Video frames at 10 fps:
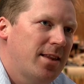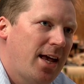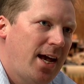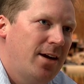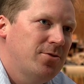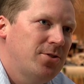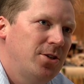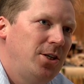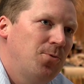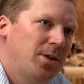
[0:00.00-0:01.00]
the house
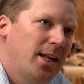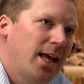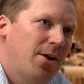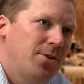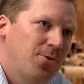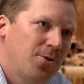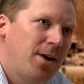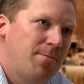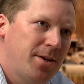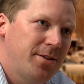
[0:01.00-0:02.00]
that you would allow your
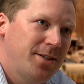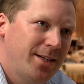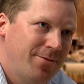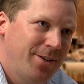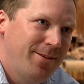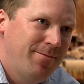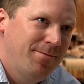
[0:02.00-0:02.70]
grandmother to live in?